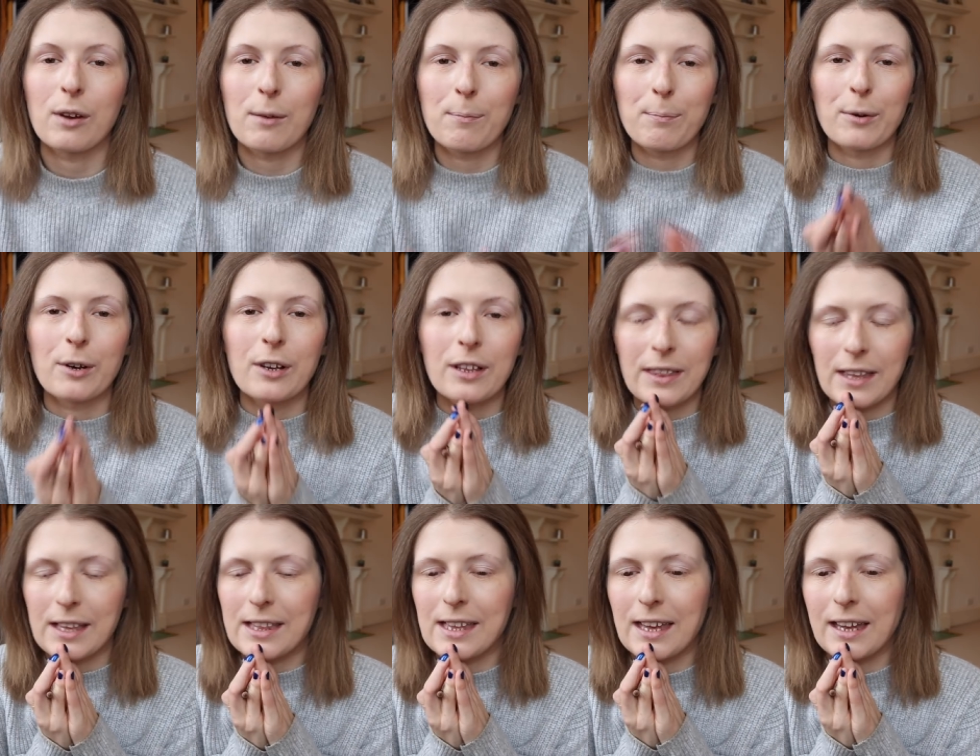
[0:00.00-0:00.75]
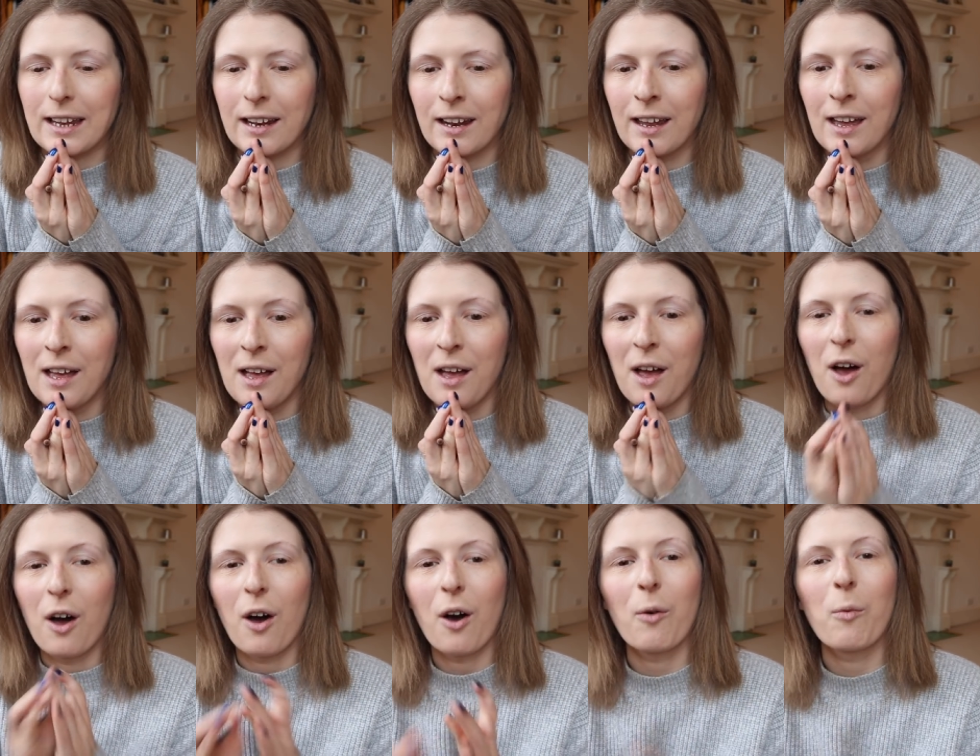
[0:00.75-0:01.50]
We booked this in
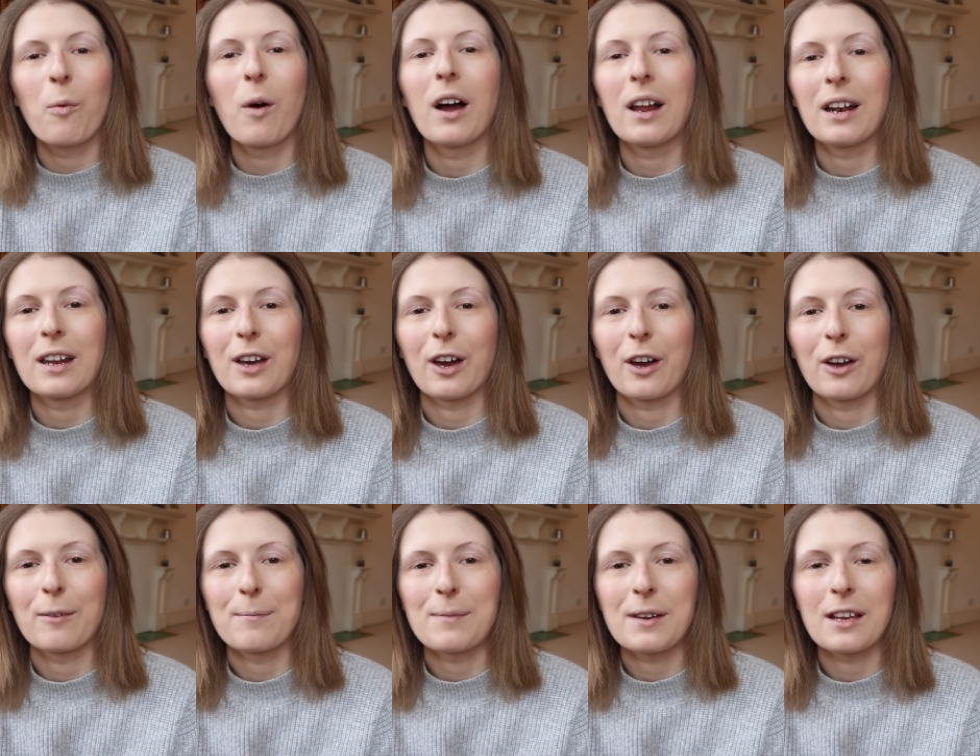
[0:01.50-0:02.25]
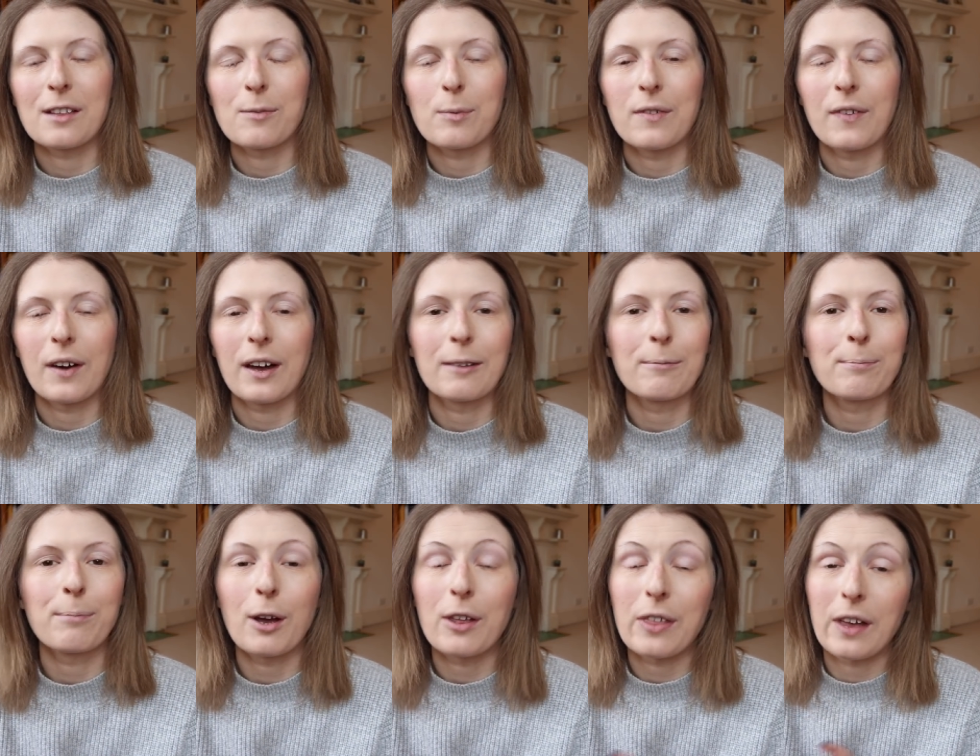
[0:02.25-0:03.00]
a while ago because we've
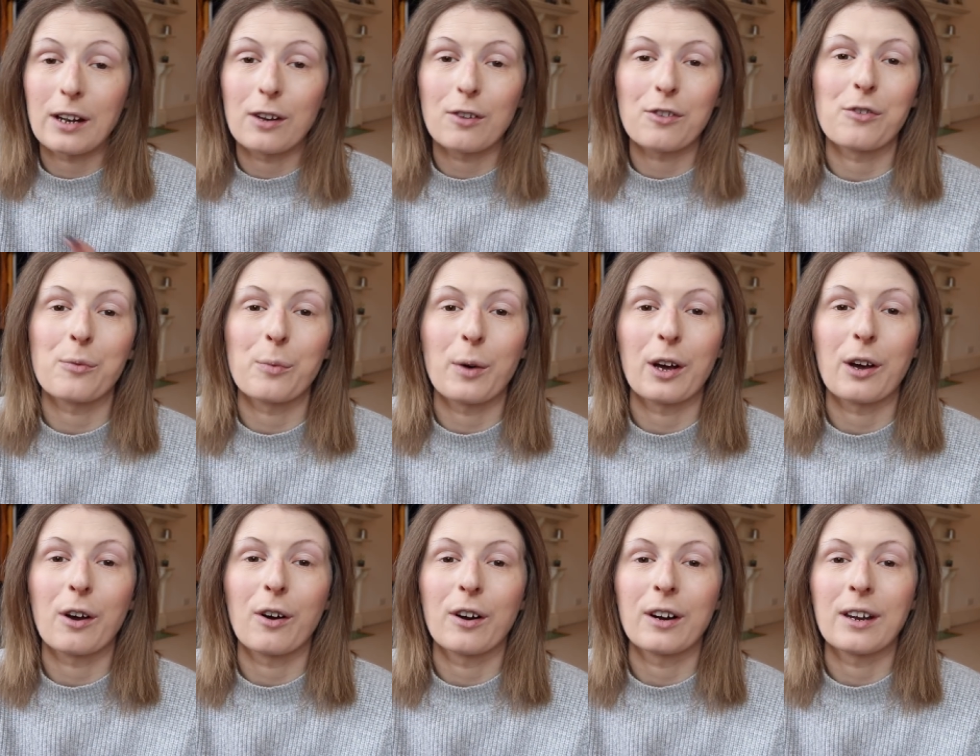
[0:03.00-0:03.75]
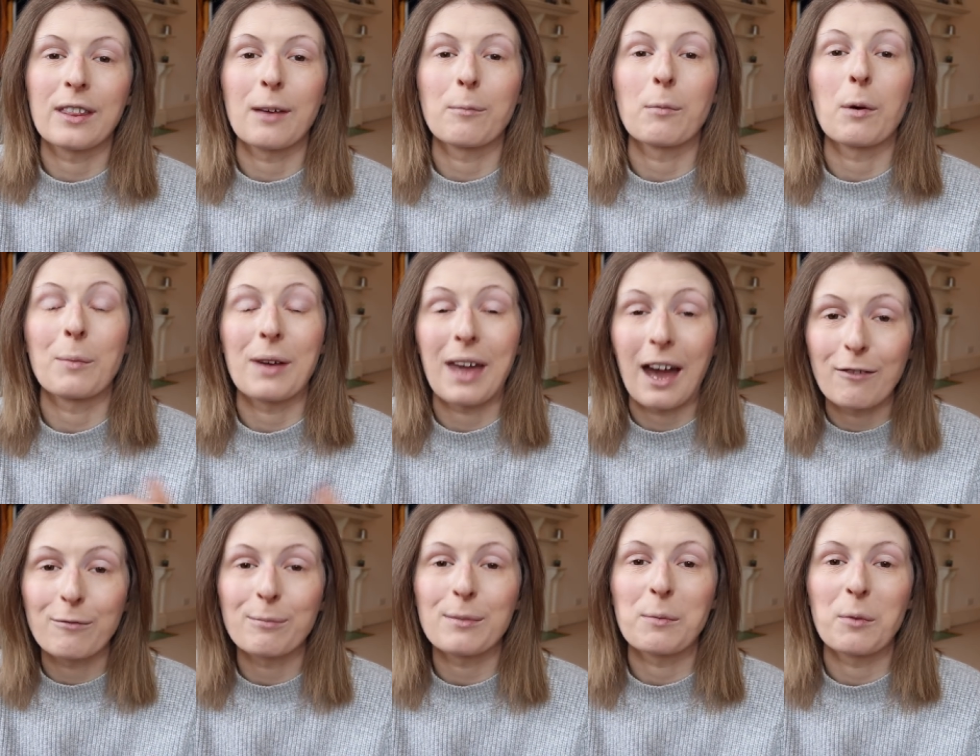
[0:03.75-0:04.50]
both had lots of work on, and then when we
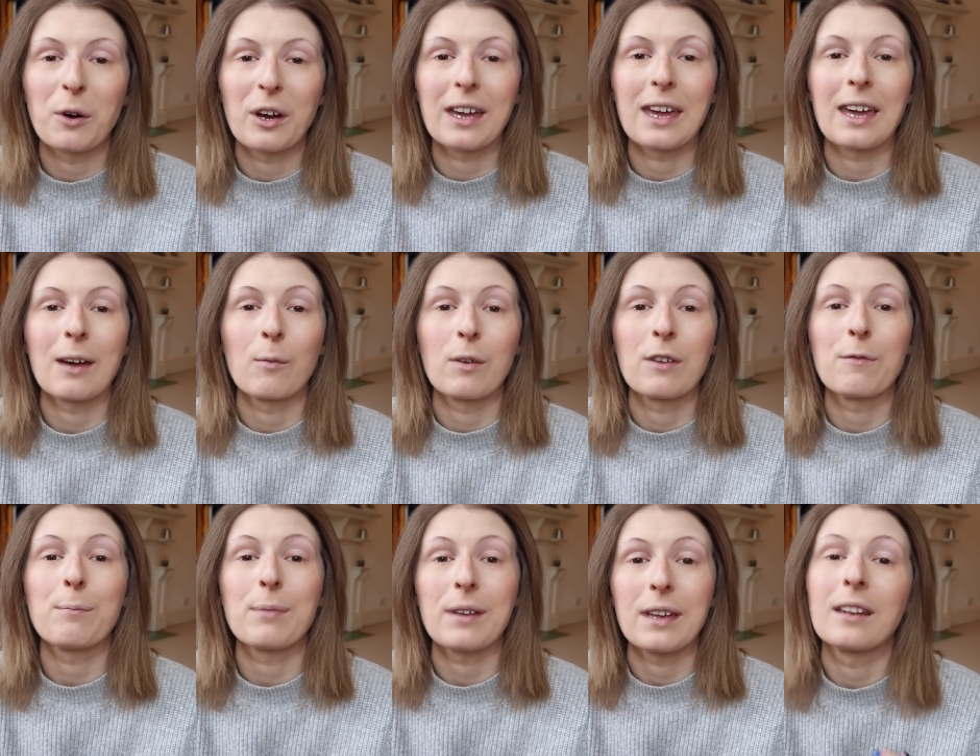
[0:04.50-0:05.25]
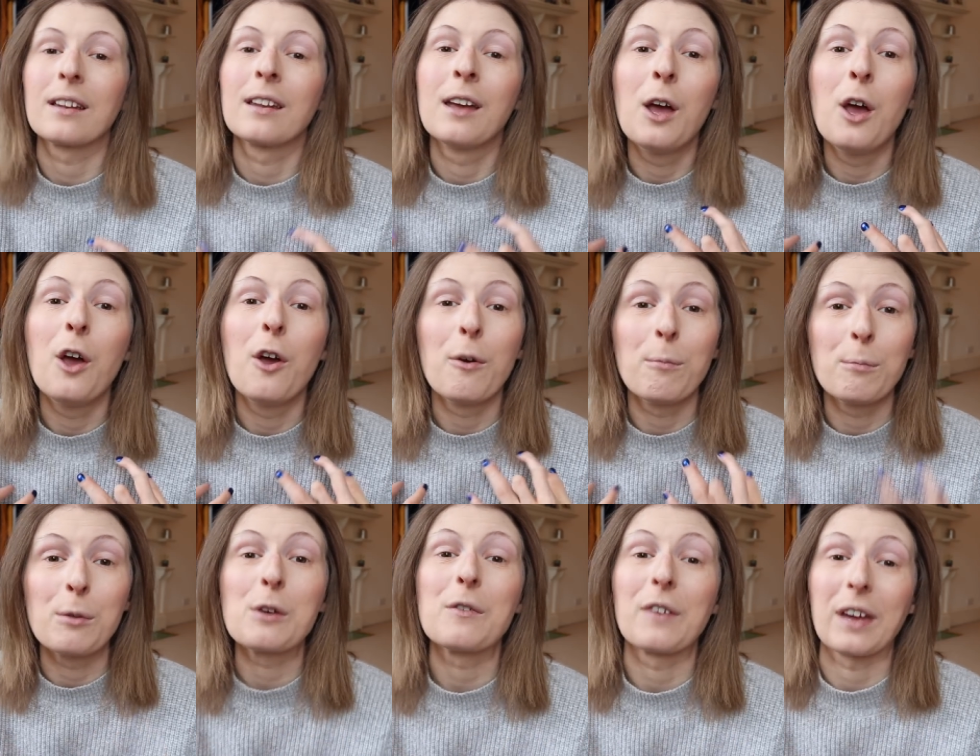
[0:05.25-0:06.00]
haven't been working, we've been
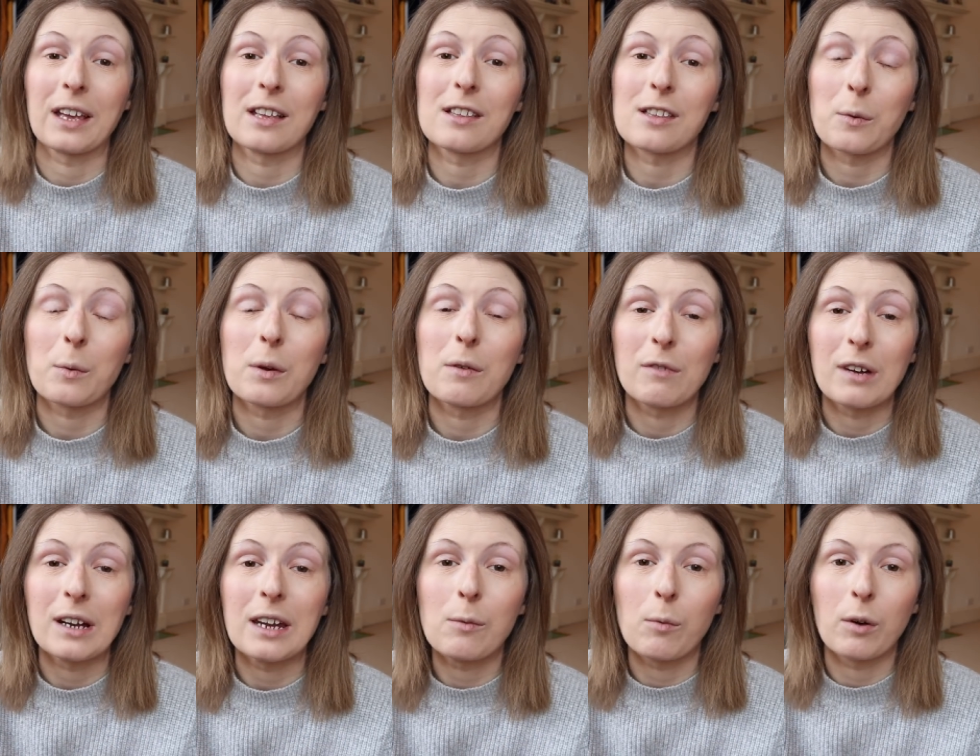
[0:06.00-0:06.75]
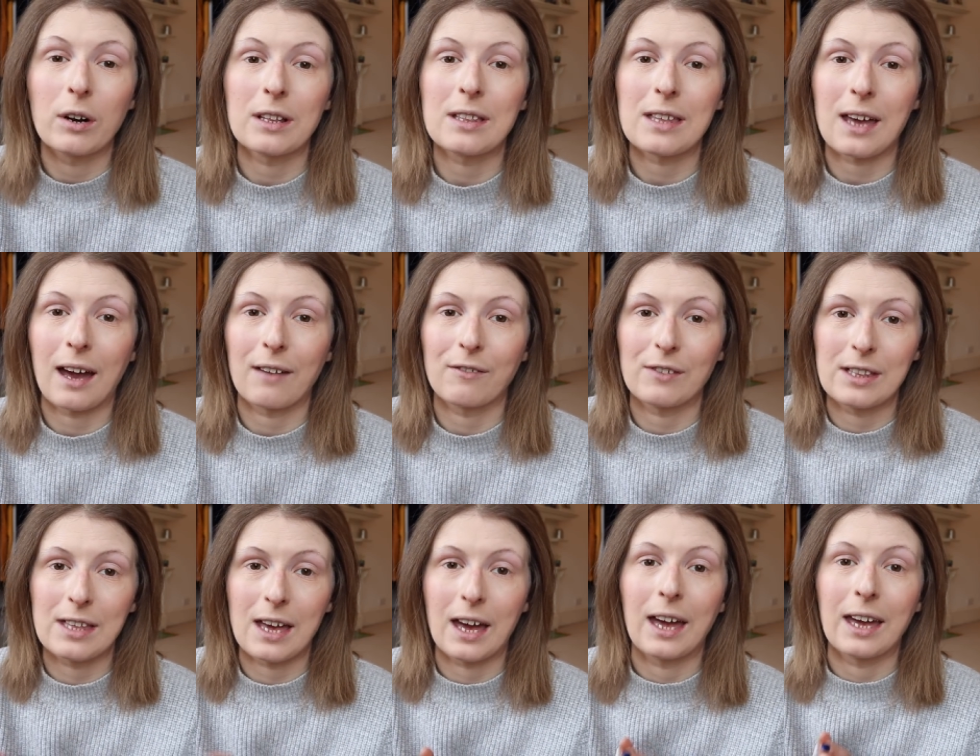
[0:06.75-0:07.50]
moving. So we really wanted to have
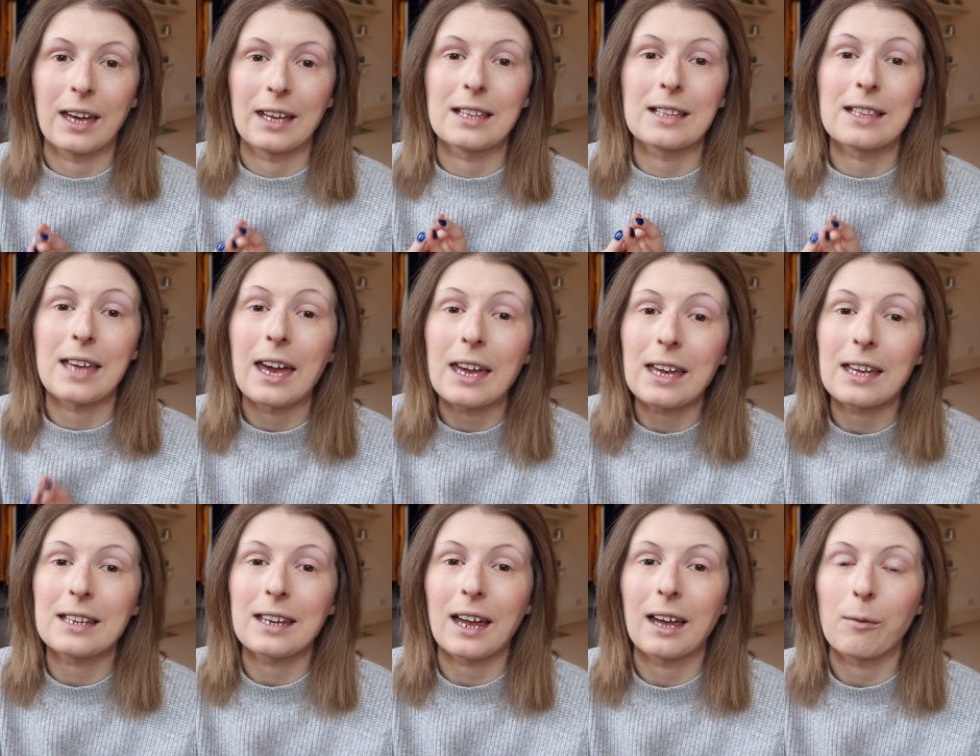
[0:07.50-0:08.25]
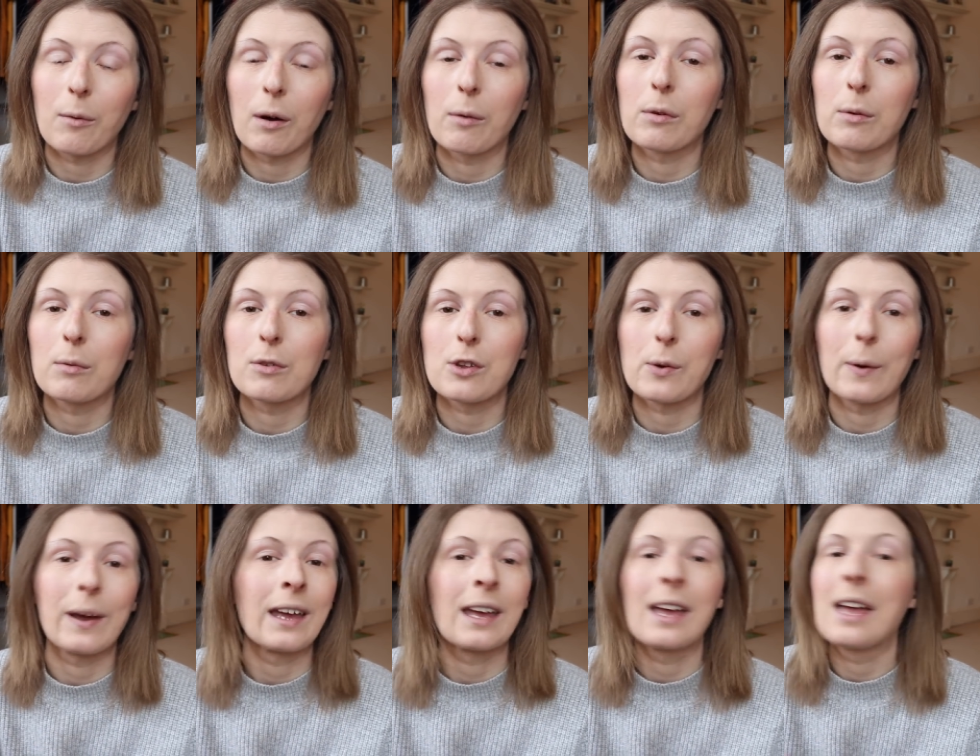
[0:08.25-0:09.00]
a day, to take a day where we were
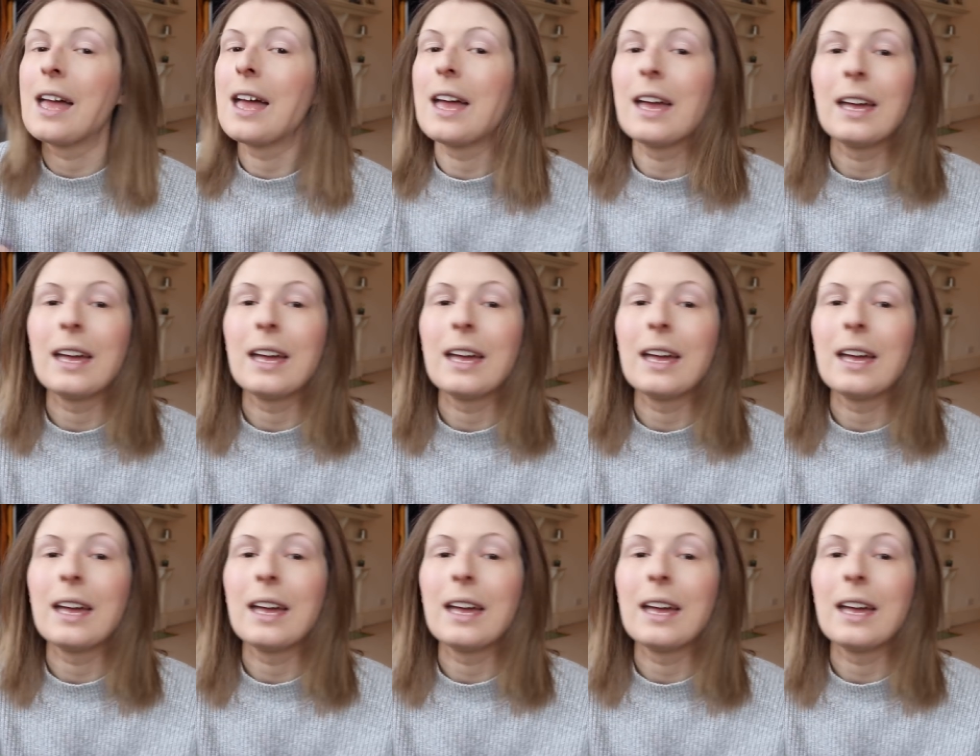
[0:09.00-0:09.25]
doing